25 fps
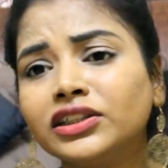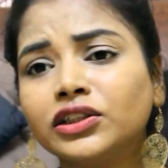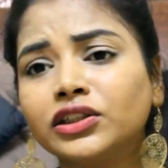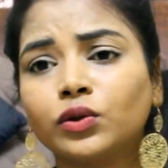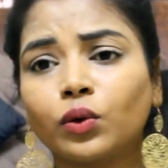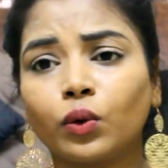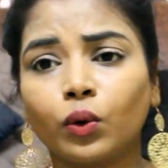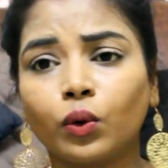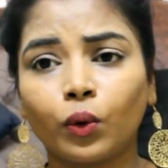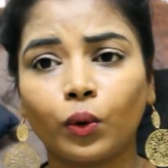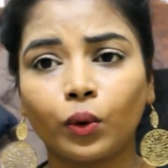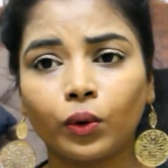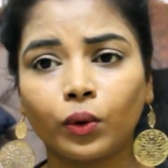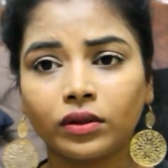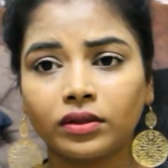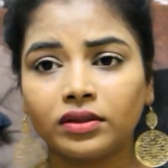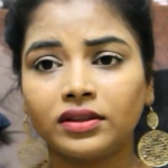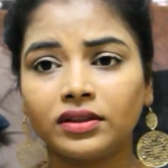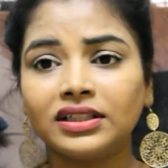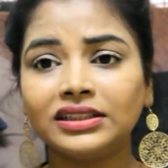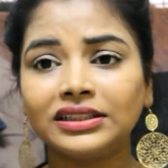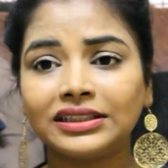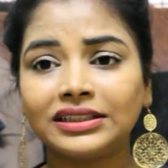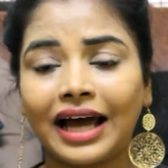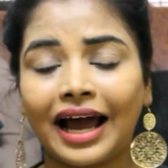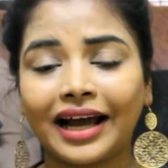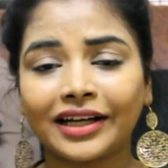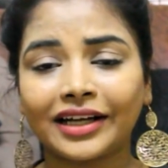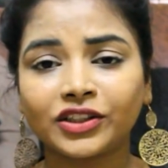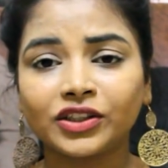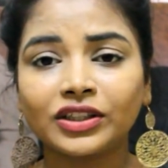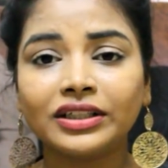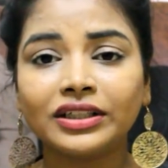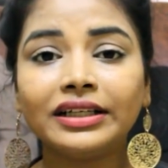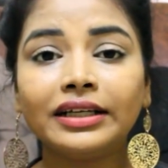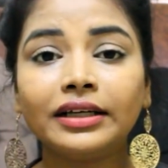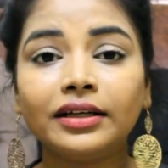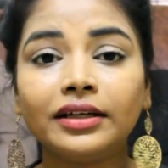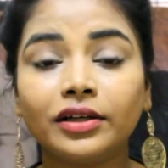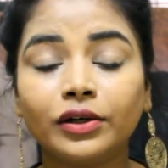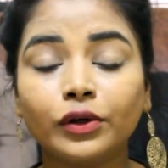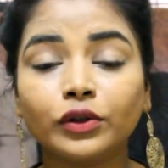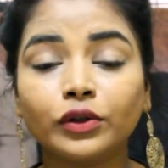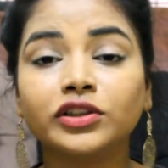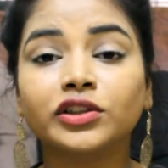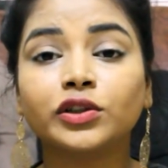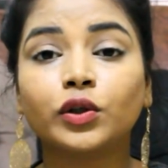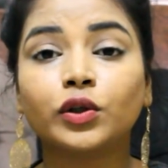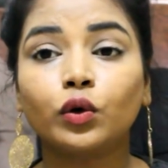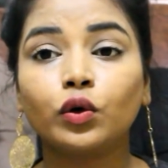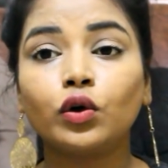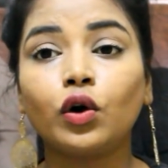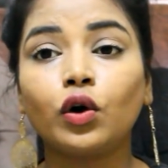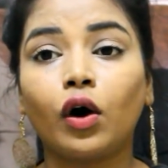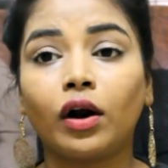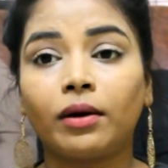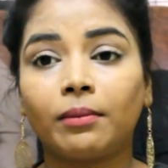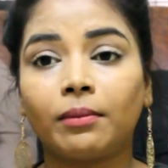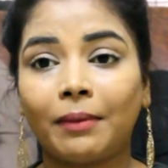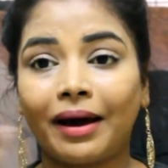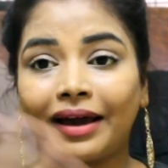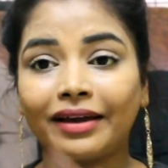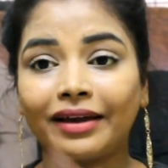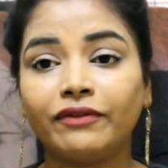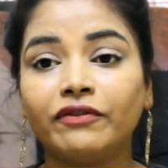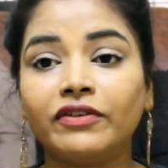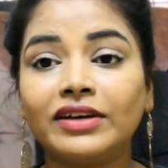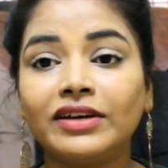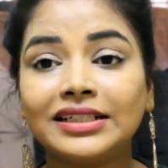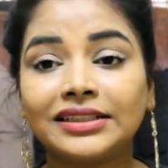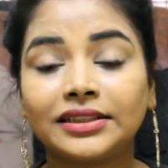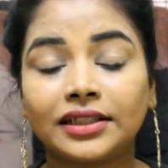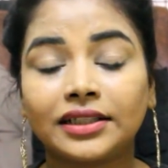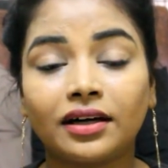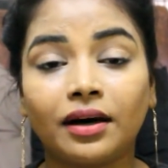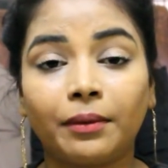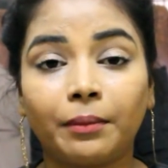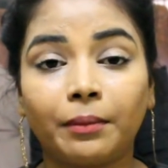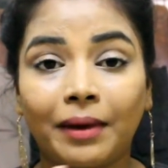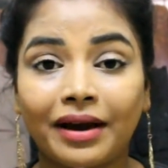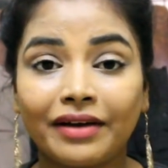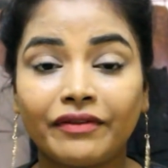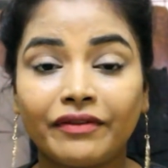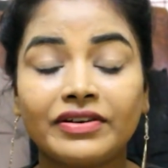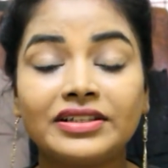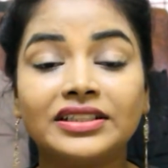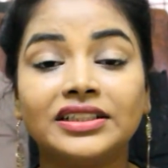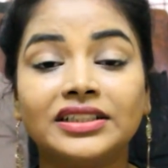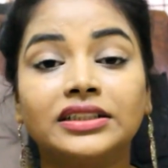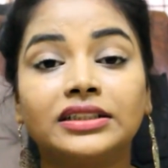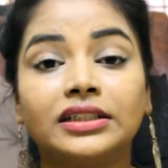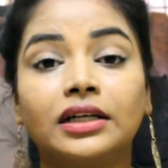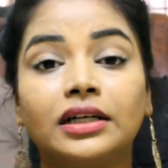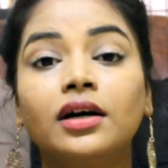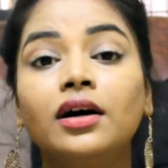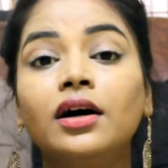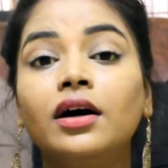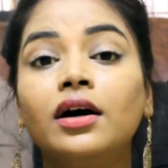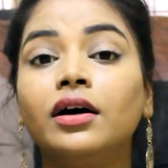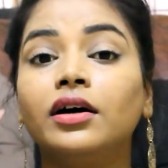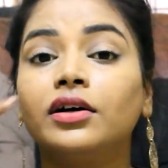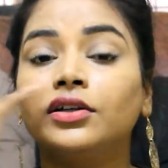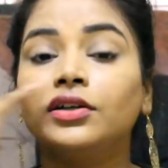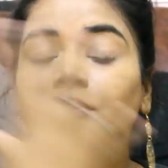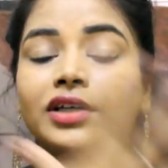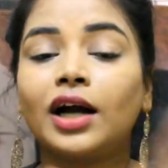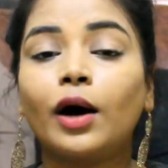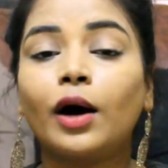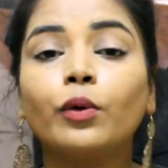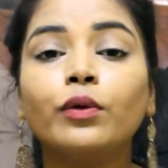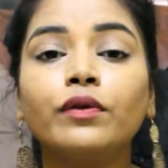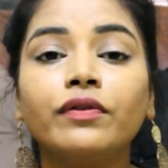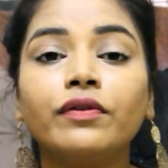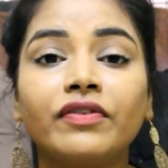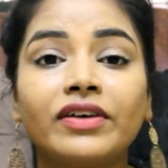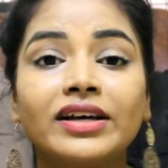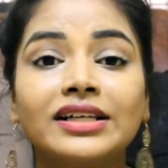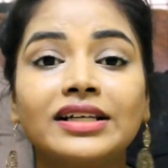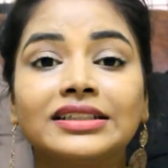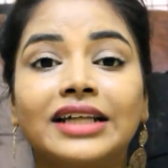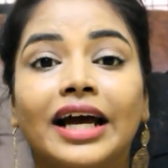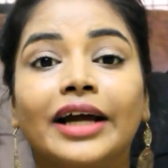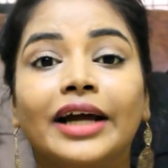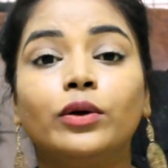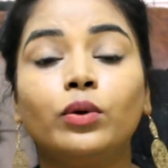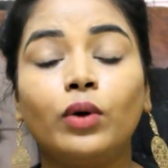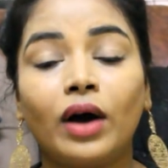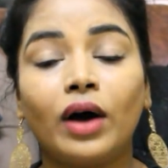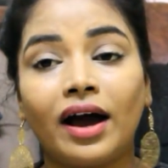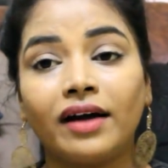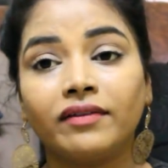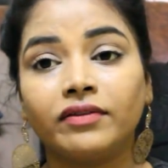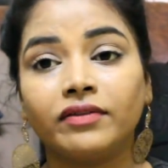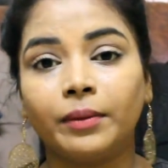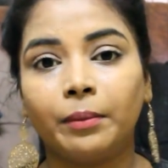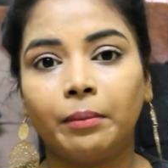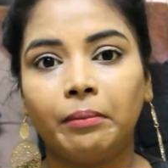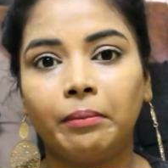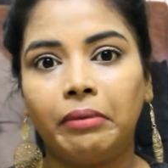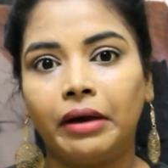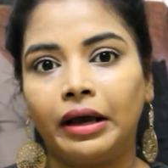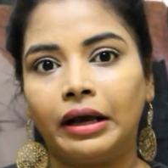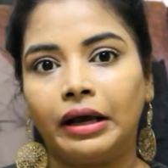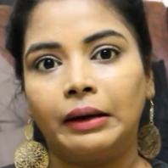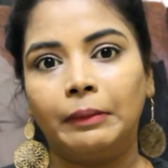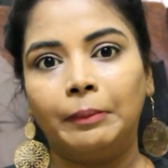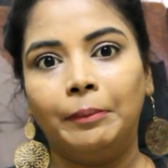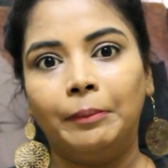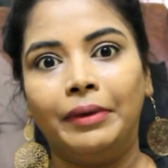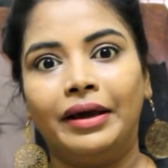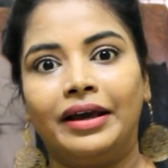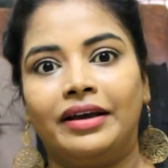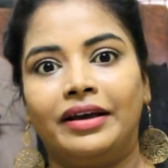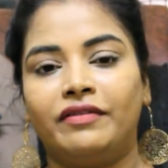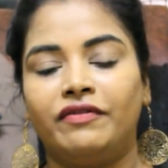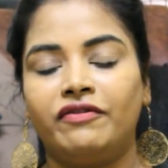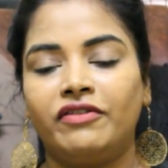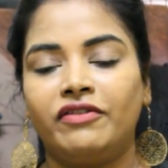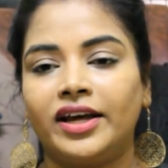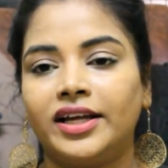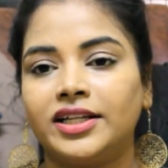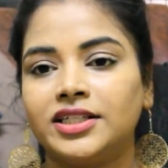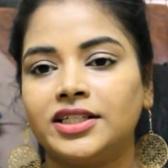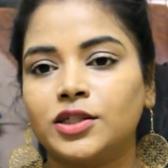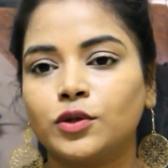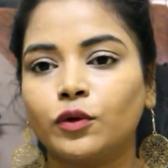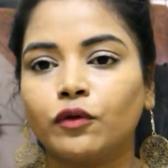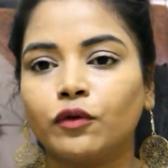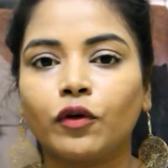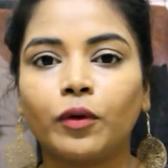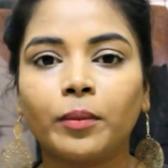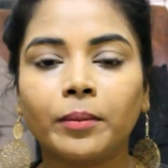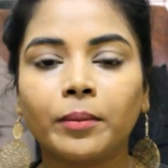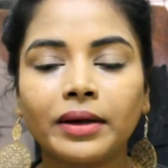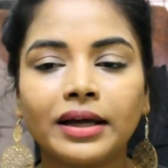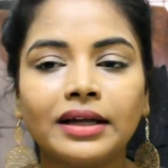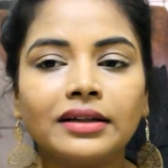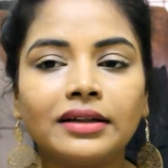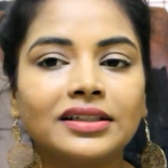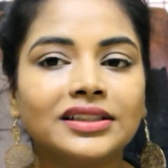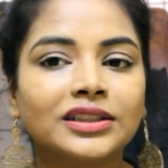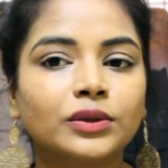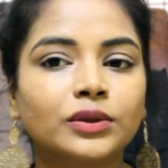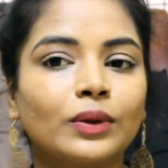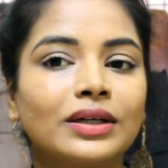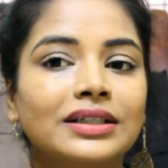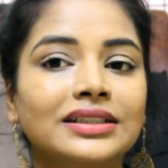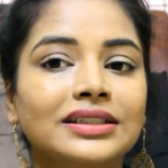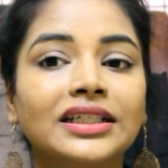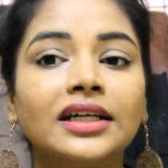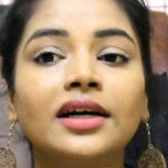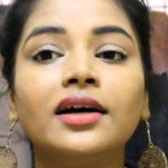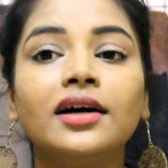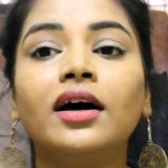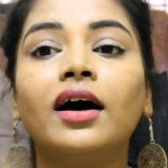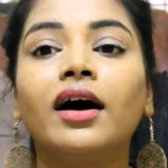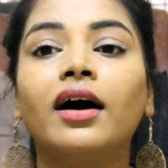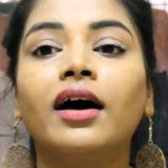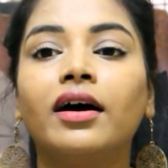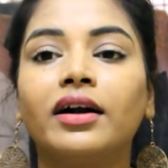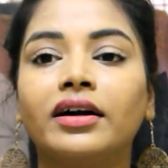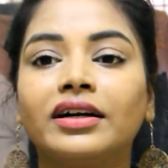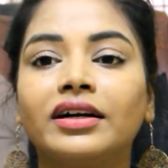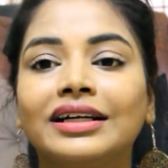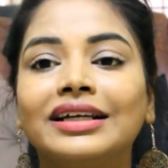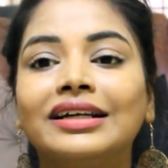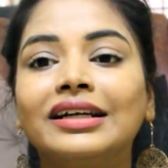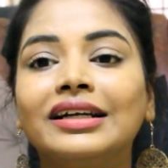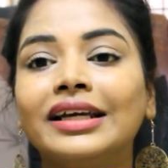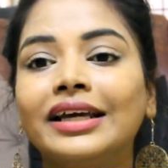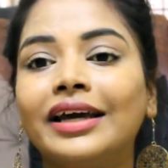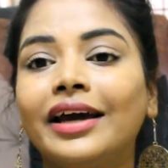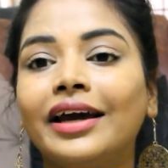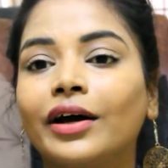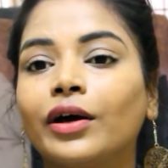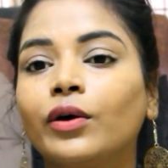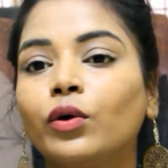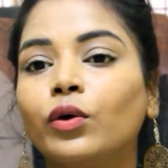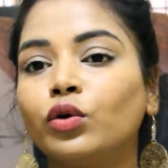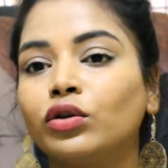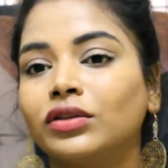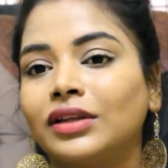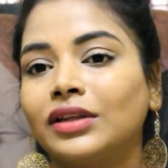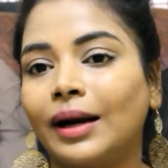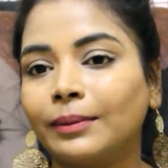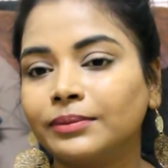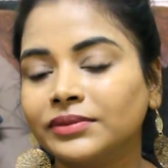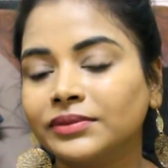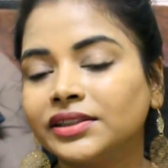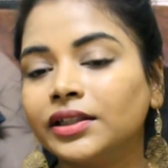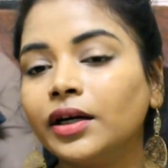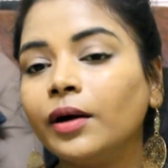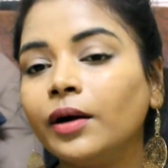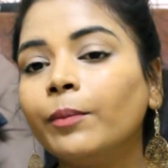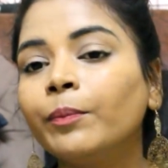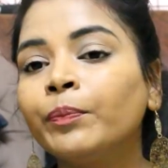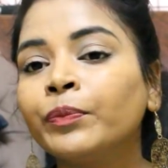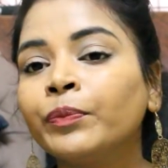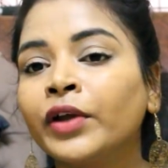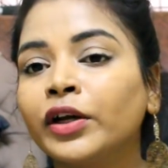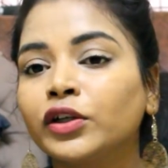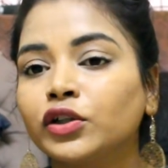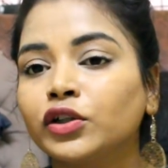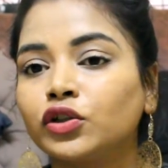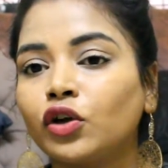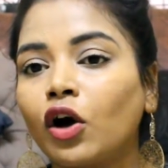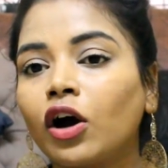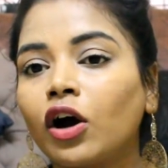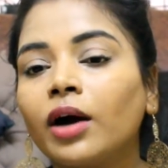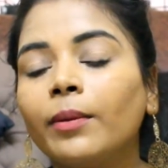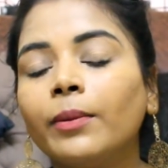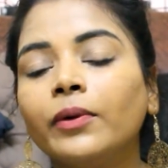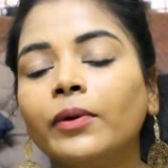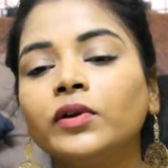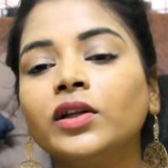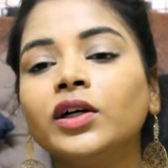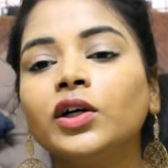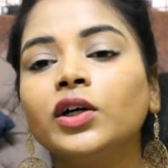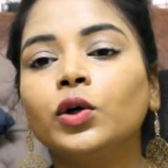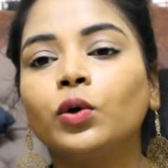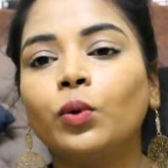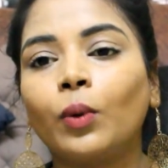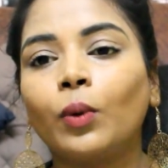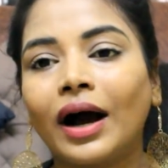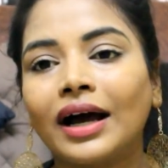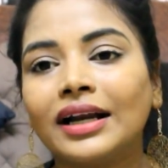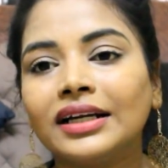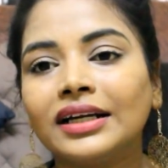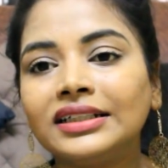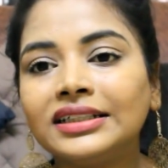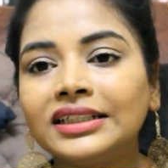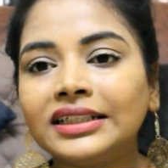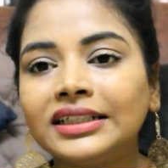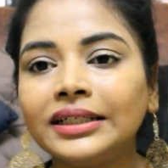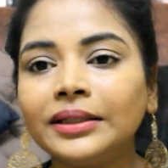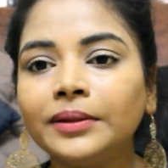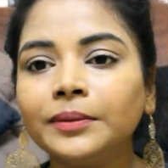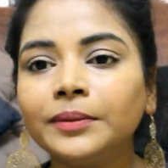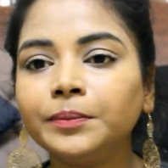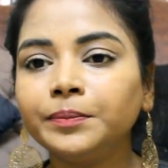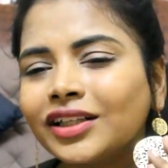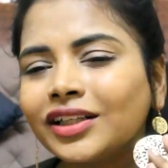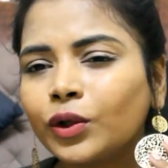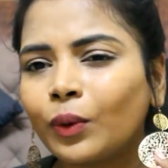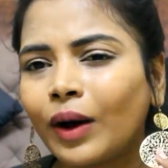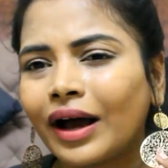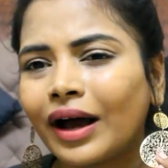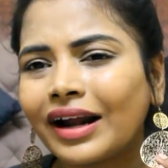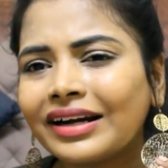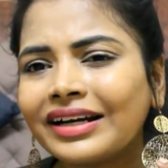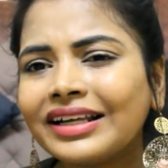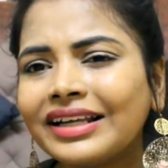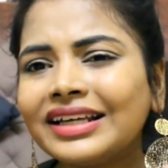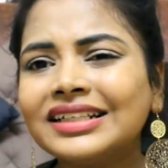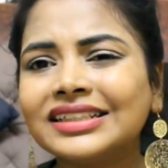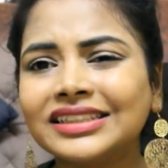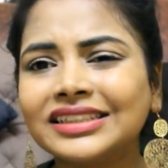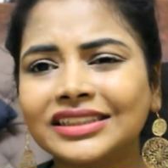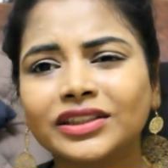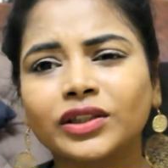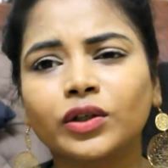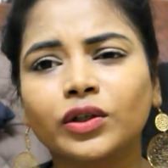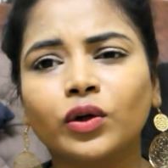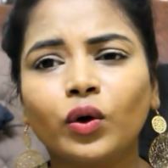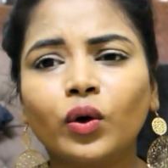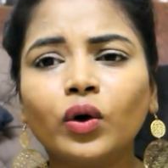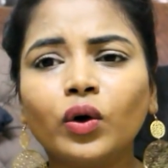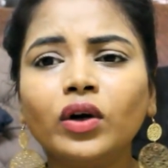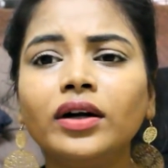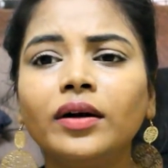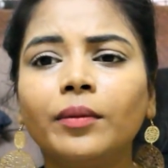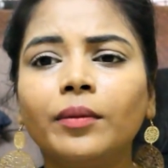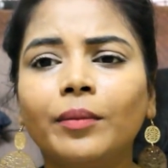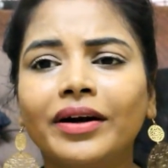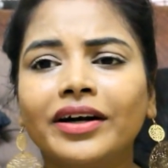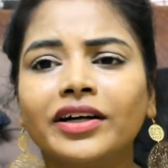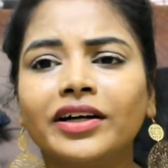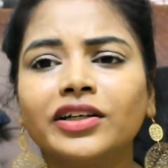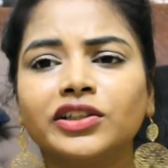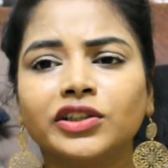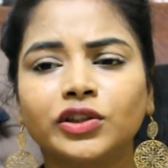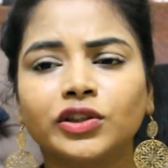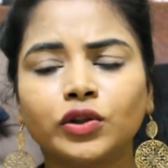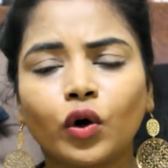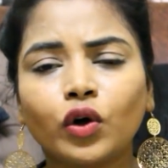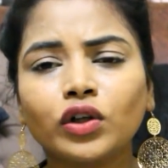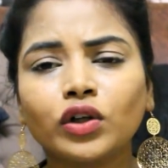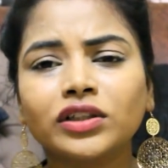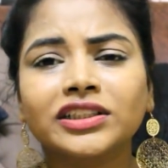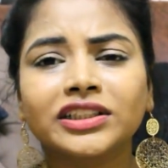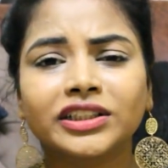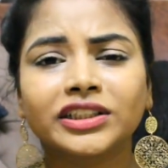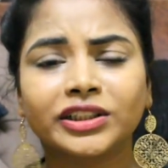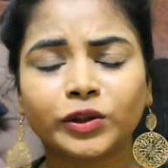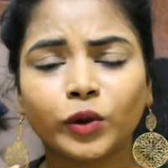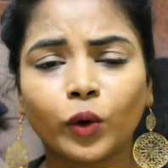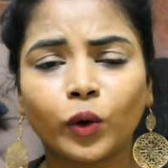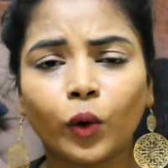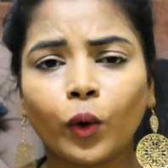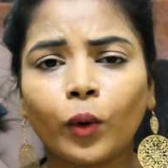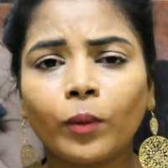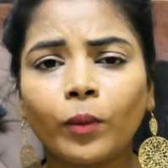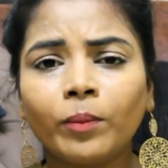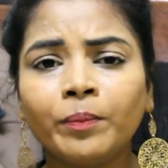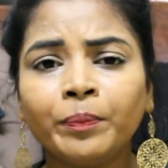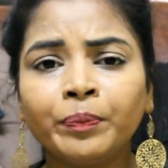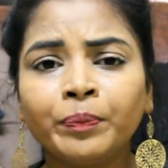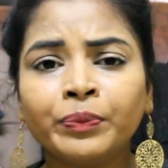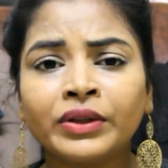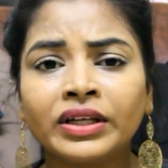so this actually looks good on my face. My face is a round face, I do have a big face. So for me, this one is really a good thumbs up. To talk about the quality is good, but it is not so